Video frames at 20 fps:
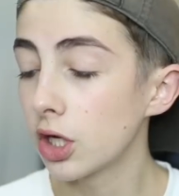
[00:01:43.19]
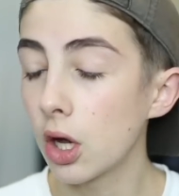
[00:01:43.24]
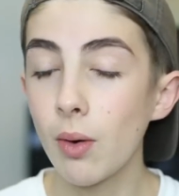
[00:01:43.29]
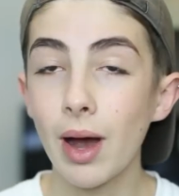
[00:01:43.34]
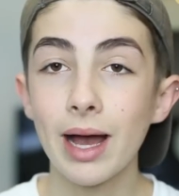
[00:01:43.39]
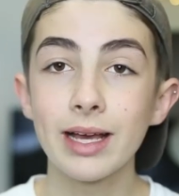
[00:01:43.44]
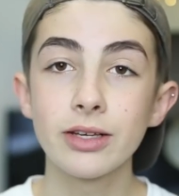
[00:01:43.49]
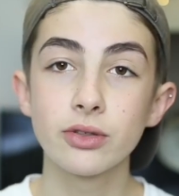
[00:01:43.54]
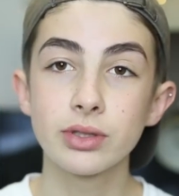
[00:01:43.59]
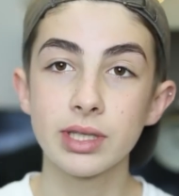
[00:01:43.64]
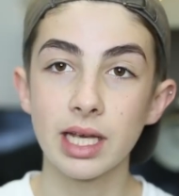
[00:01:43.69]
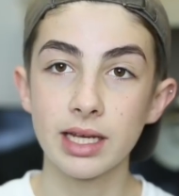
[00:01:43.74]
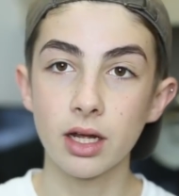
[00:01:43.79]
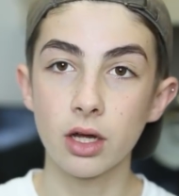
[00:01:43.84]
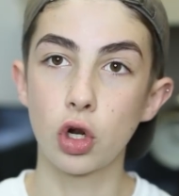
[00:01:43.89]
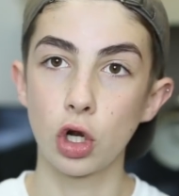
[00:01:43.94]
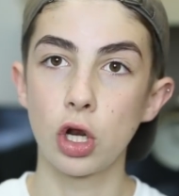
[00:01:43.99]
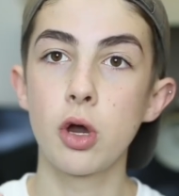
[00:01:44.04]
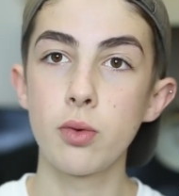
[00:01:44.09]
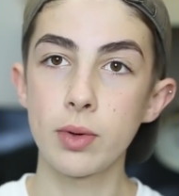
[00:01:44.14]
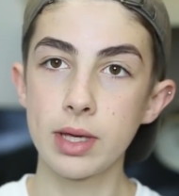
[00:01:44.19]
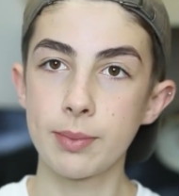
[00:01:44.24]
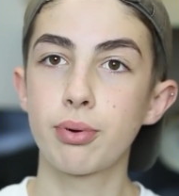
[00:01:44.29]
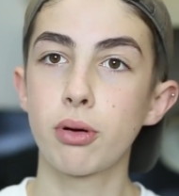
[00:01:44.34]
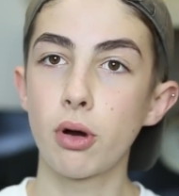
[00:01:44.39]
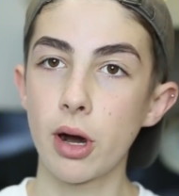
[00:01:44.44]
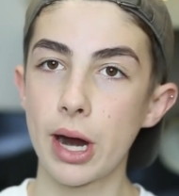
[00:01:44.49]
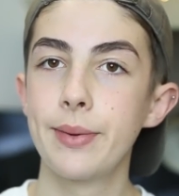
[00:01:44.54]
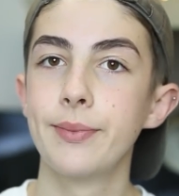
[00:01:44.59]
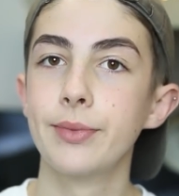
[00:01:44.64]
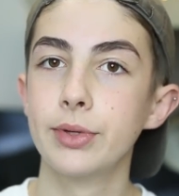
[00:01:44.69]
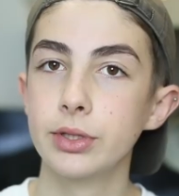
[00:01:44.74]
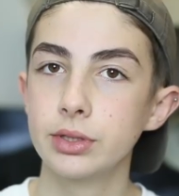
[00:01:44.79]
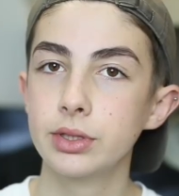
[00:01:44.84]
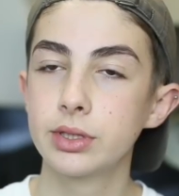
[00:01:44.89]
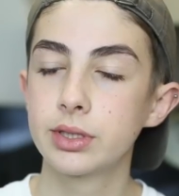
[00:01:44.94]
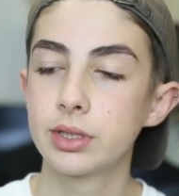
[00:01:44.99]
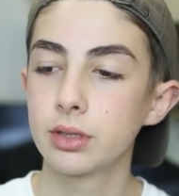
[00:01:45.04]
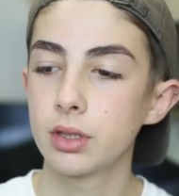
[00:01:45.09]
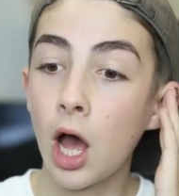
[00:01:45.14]
So I use like glowy
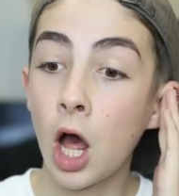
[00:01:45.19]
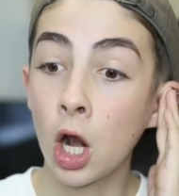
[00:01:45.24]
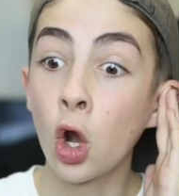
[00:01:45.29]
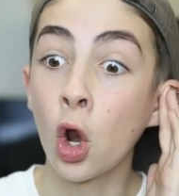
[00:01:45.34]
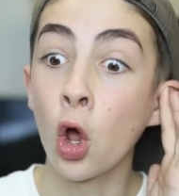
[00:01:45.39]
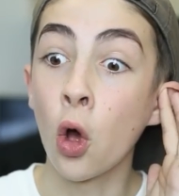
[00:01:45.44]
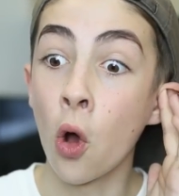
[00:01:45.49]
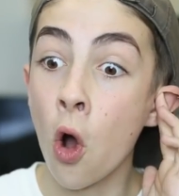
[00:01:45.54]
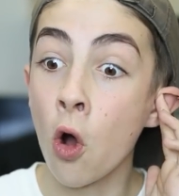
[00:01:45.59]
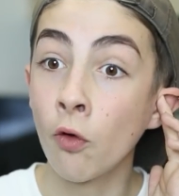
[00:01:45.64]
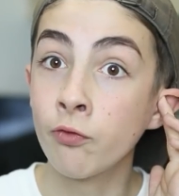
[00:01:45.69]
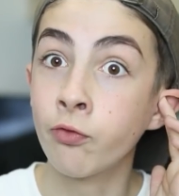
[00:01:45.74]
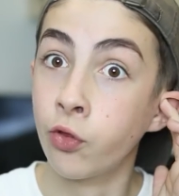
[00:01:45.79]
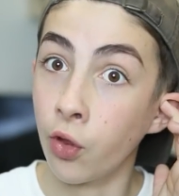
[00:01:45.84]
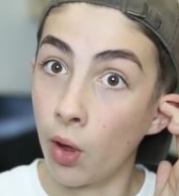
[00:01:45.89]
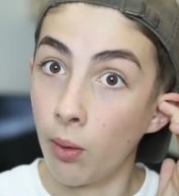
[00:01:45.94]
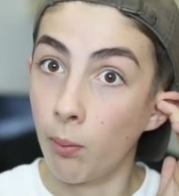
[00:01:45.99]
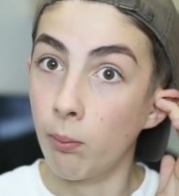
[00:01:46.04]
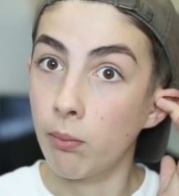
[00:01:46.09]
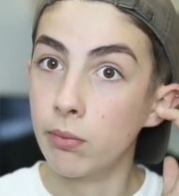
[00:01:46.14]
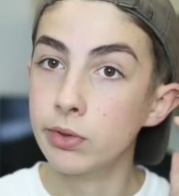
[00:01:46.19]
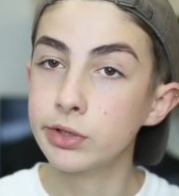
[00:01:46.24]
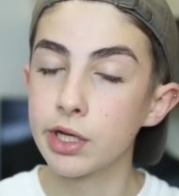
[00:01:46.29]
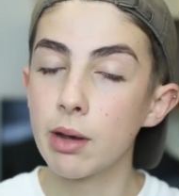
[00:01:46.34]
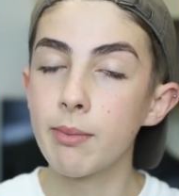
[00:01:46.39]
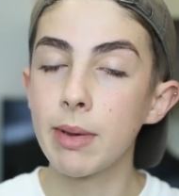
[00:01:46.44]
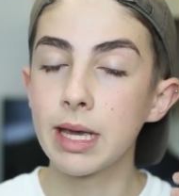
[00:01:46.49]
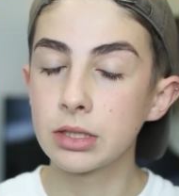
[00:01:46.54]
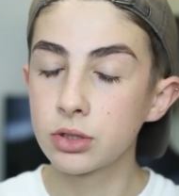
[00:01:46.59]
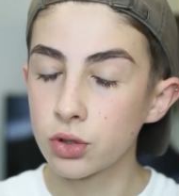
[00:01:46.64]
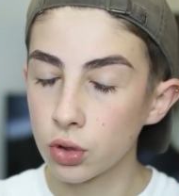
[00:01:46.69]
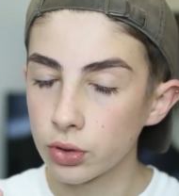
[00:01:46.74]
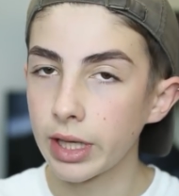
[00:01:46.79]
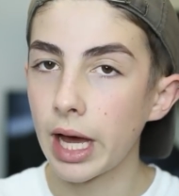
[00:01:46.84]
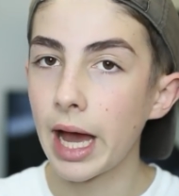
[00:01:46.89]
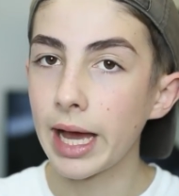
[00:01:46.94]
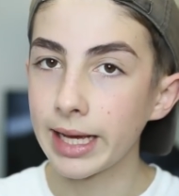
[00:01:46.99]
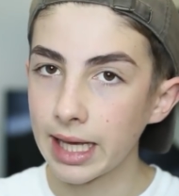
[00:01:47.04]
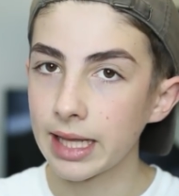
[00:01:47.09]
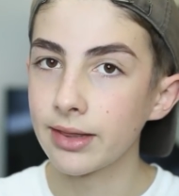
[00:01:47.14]
primers, a lot of them, to make sure
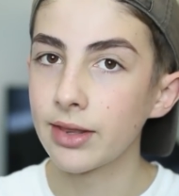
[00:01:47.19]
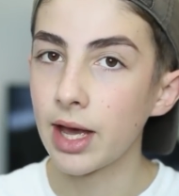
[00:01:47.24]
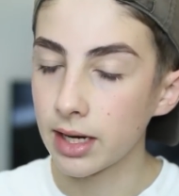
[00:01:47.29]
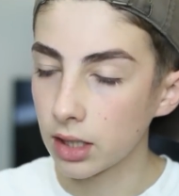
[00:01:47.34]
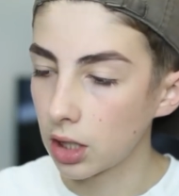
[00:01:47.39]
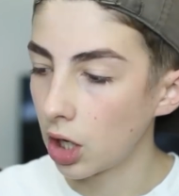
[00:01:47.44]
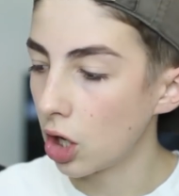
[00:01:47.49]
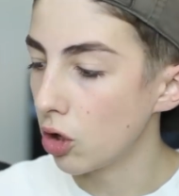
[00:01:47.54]
that I get that